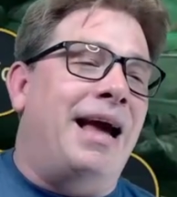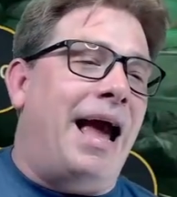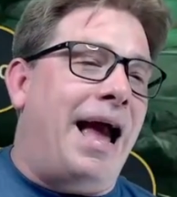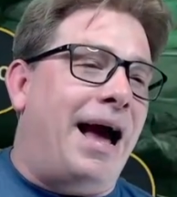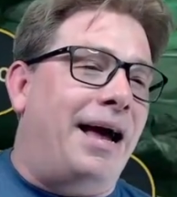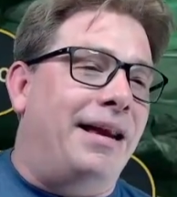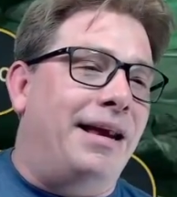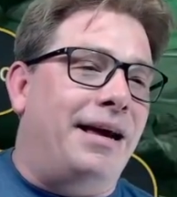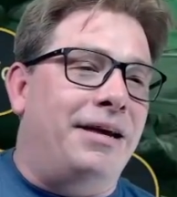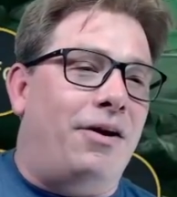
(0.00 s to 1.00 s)

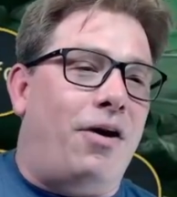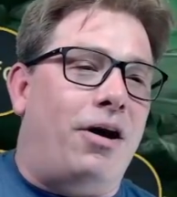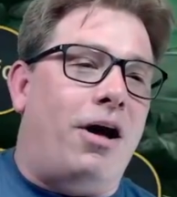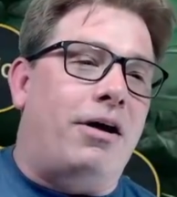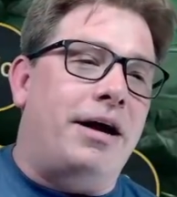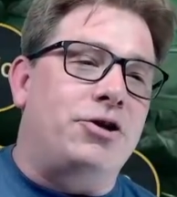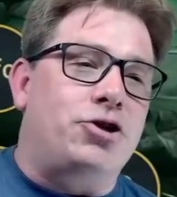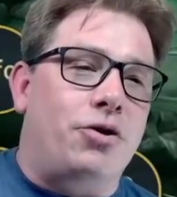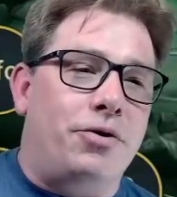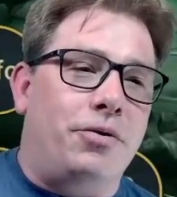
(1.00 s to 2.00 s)
And, I'll kind of
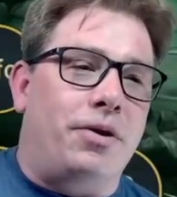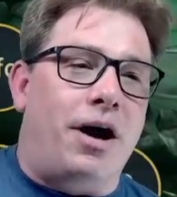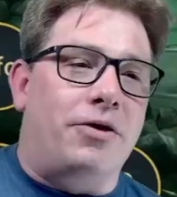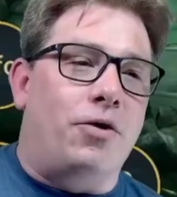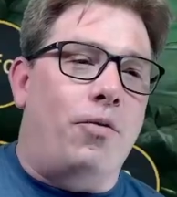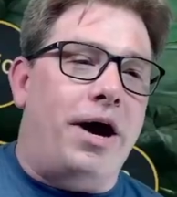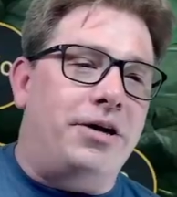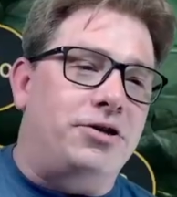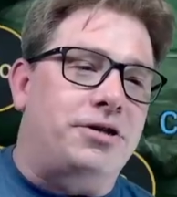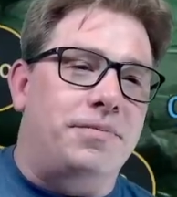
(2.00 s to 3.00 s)
show you along the way
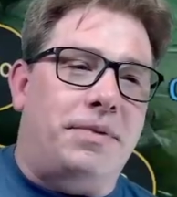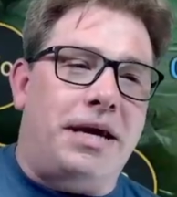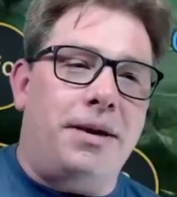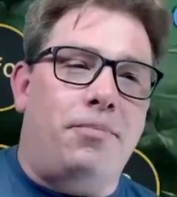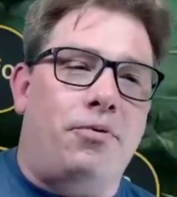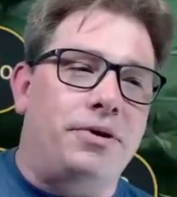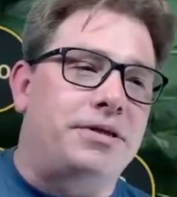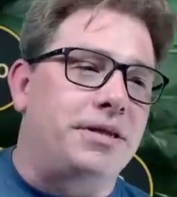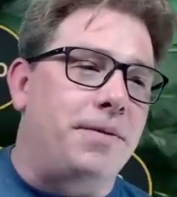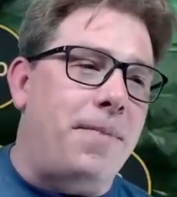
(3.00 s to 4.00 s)
just some key
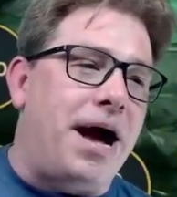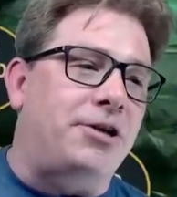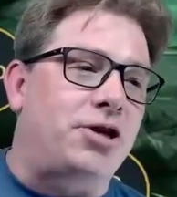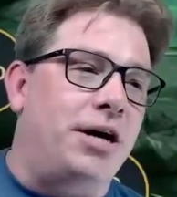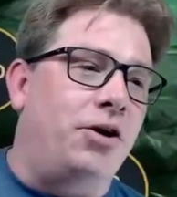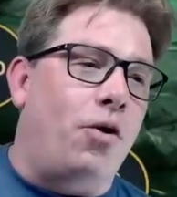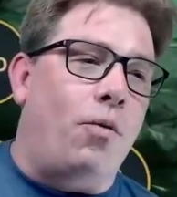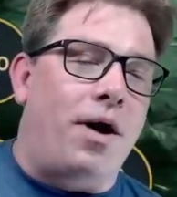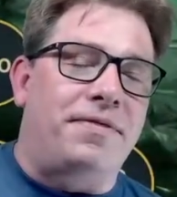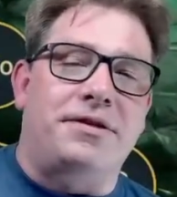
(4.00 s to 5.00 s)
points in the match. I don't
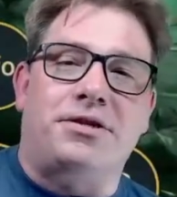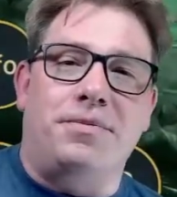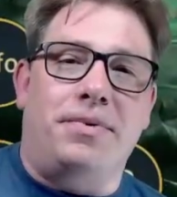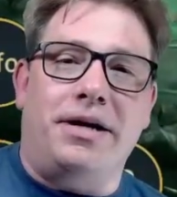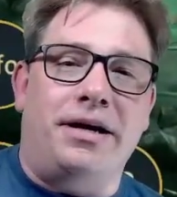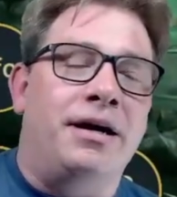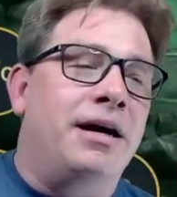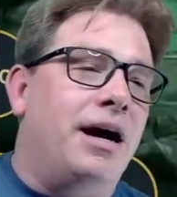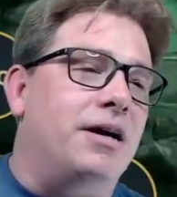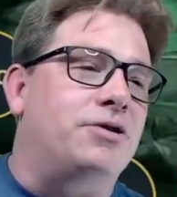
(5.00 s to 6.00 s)
want this to be
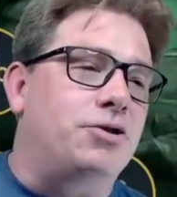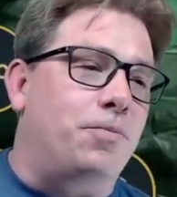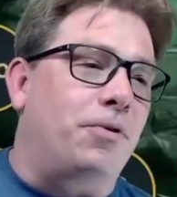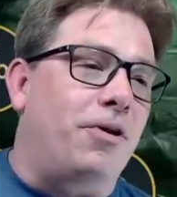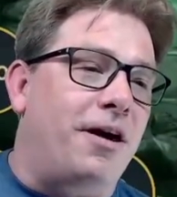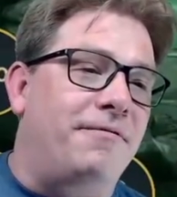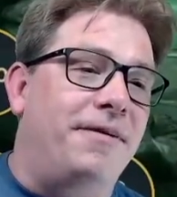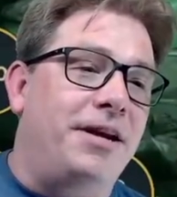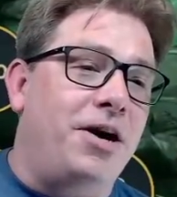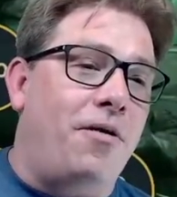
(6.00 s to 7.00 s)
a super long
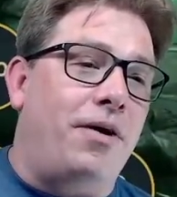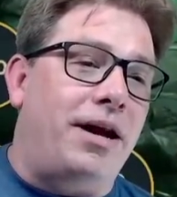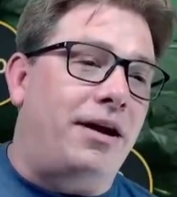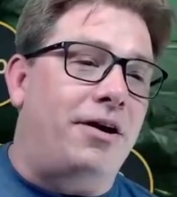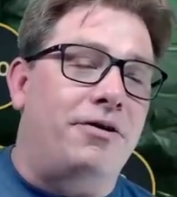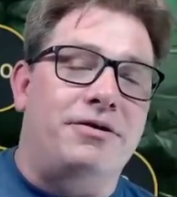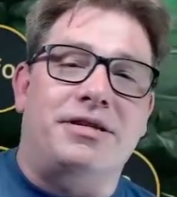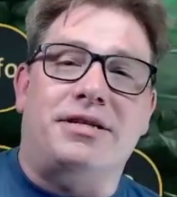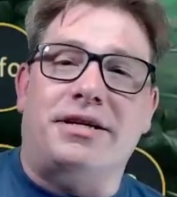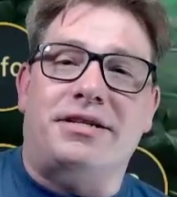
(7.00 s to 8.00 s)
video, and at
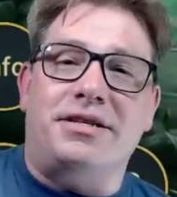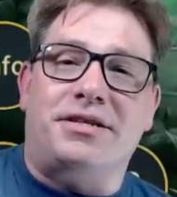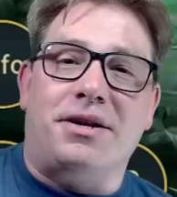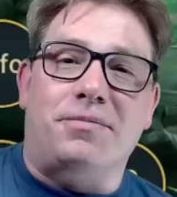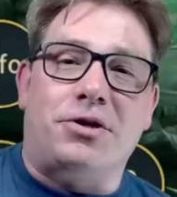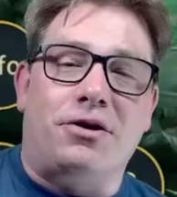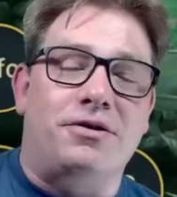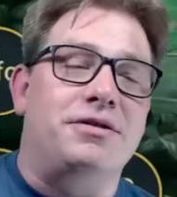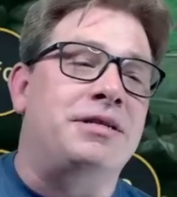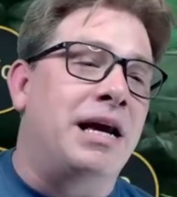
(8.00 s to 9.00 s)
160 some
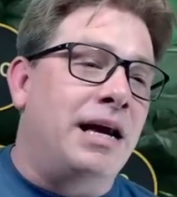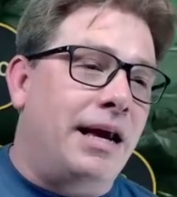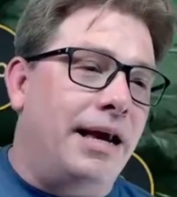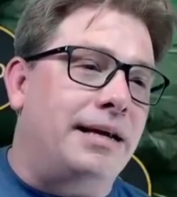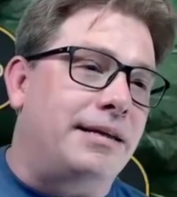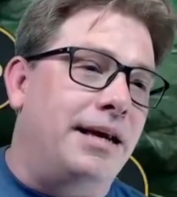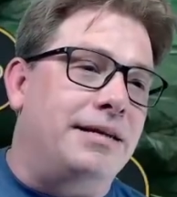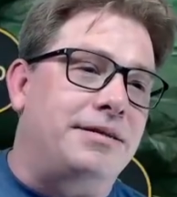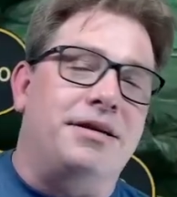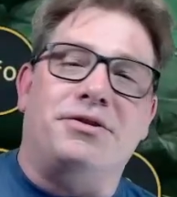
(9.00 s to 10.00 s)
turns, it
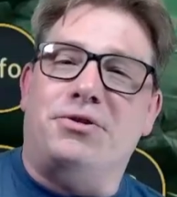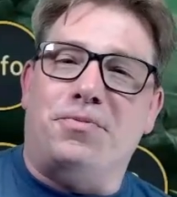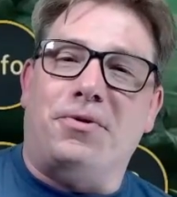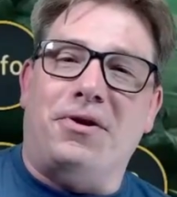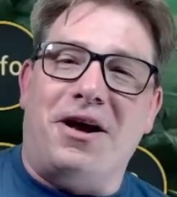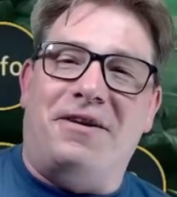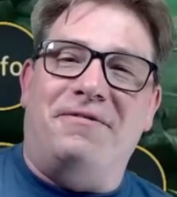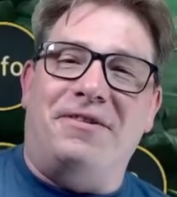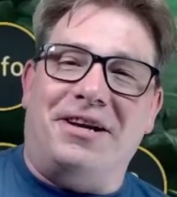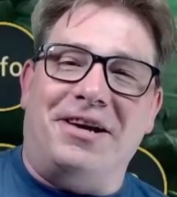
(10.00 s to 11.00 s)
is a super long
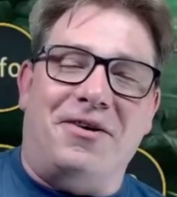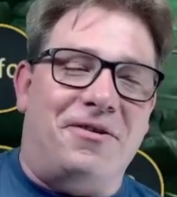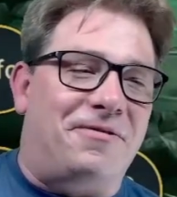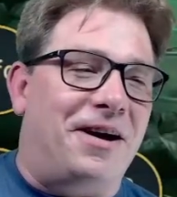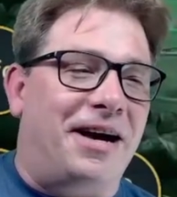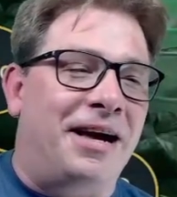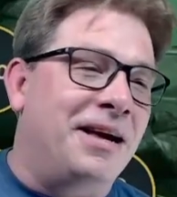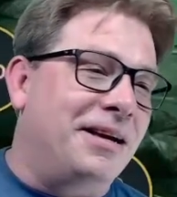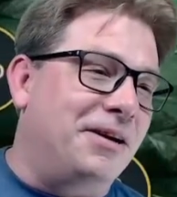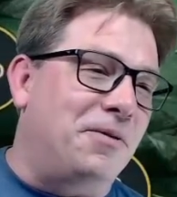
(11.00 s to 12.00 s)
video if I,
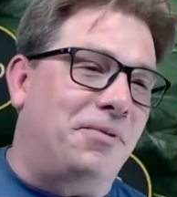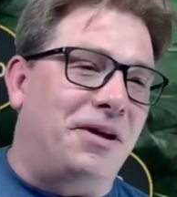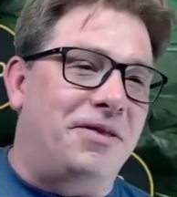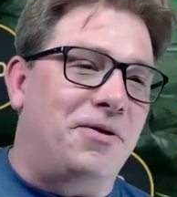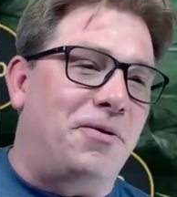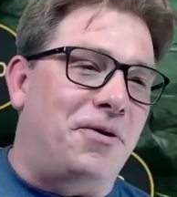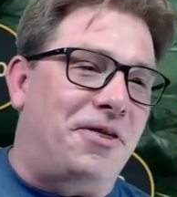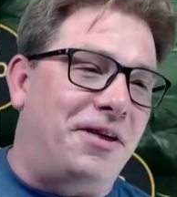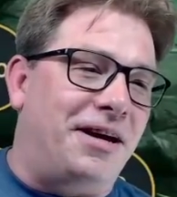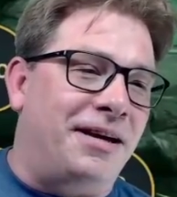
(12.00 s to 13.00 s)
played the whole
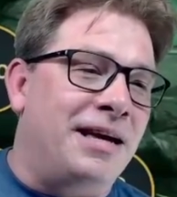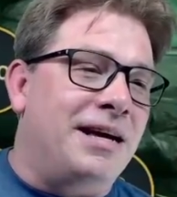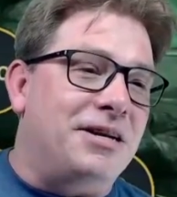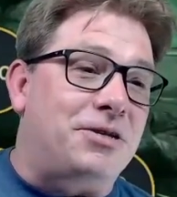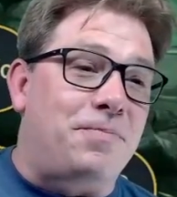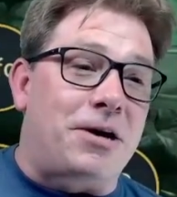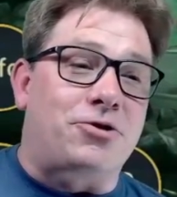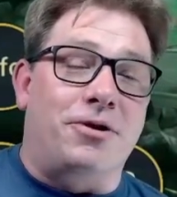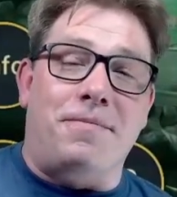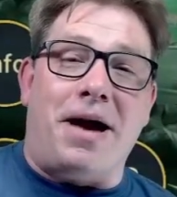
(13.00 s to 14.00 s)
thing,
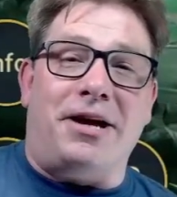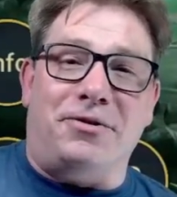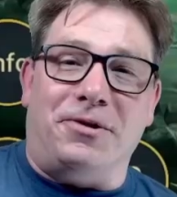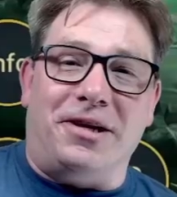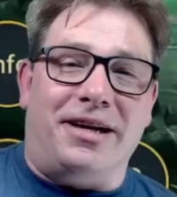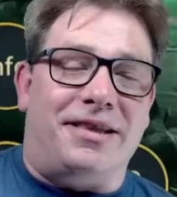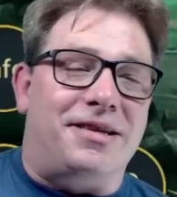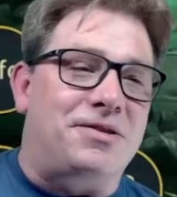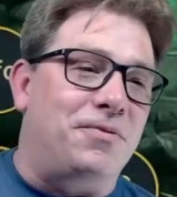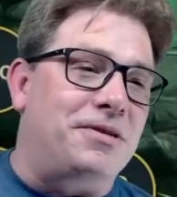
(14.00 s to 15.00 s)
especially manualing it.
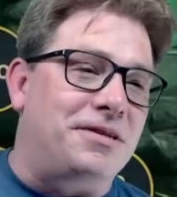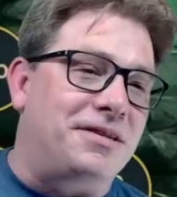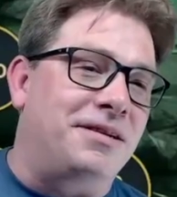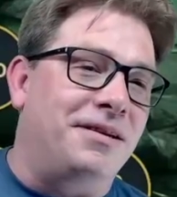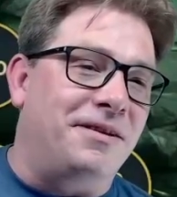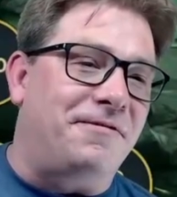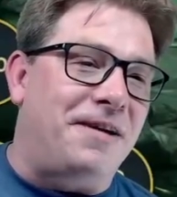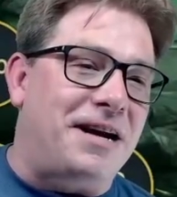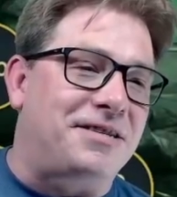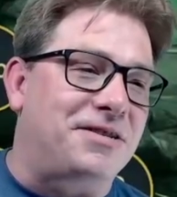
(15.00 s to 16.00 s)
This wasn't the
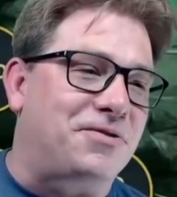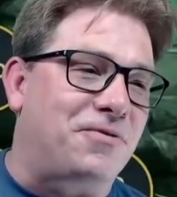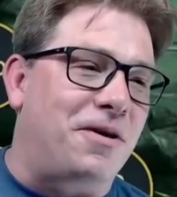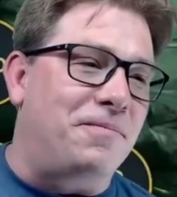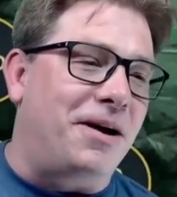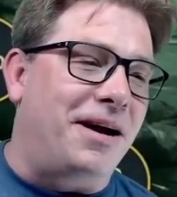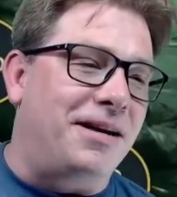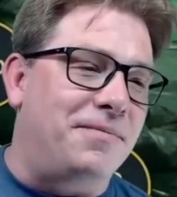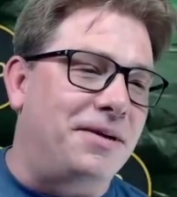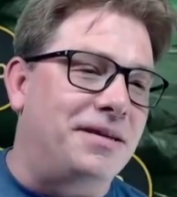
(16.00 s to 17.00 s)
fastest run by
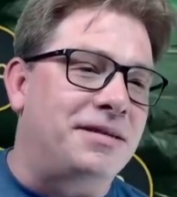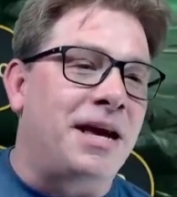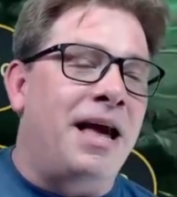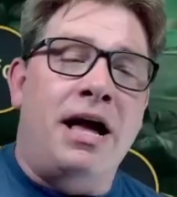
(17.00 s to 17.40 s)
any means.